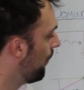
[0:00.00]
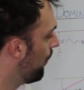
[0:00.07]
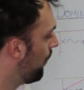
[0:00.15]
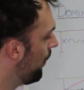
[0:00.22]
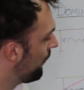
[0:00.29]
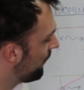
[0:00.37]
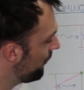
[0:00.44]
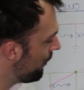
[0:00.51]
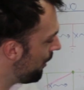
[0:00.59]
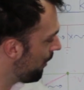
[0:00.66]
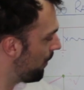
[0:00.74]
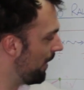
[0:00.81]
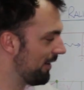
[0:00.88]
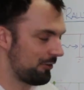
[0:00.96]
What's
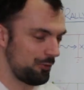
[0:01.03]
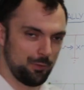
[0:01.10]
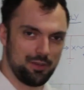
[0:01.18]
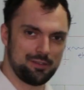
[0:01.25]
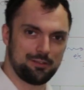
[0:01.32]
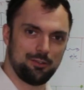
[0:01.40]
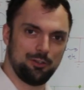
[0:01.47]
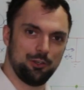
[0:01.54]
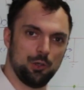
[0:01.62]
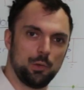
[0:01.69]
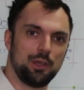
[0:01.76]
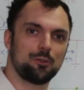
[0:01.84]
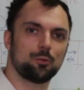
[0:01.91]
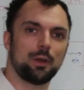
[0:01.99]
not quite so easy to
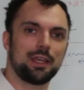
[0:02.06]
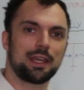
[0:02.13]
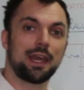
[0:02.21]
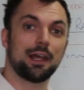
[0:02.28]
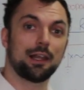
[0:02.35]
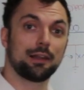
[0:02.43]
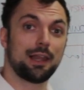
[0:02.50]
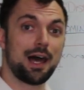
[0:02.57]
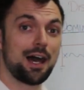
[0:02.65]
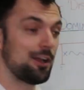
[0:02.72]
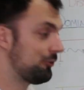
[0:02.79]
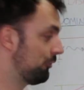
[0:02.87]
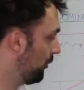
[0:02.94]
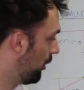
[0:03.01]
do is where you get a
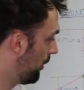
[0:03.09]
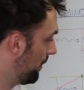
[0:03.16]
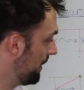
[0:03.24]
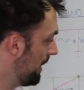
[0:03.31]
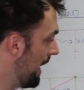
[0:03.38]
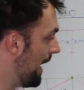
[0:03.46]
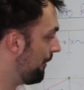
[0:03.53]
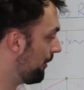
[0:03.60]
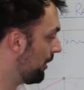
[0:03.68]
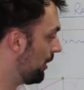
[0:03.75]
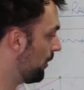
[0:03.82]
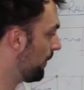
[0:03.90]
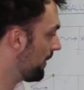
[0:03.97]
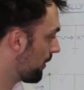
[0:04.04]
large open
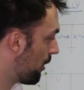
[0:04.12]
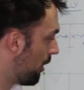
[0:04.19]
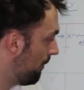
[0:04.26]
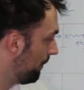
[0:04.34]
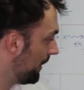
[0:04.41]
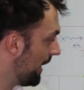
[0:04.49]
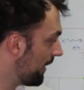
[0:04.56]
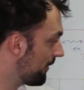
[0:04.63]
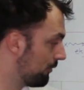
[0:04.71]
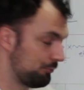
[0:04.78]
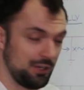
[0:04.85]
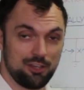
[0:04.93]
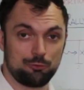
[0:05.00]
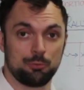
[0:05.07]
area with a complex
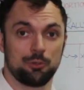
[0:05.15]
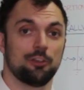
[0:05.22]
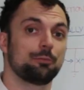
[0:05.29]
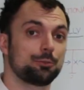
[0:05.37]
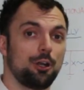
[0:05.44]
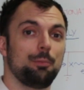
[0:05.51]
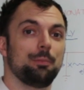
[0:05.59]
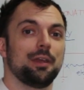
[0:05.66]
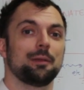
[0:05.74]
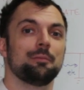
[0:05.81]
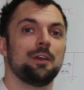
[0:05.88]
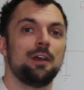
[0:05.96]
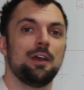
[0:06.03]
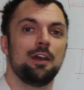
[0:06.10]
arrangement of propping.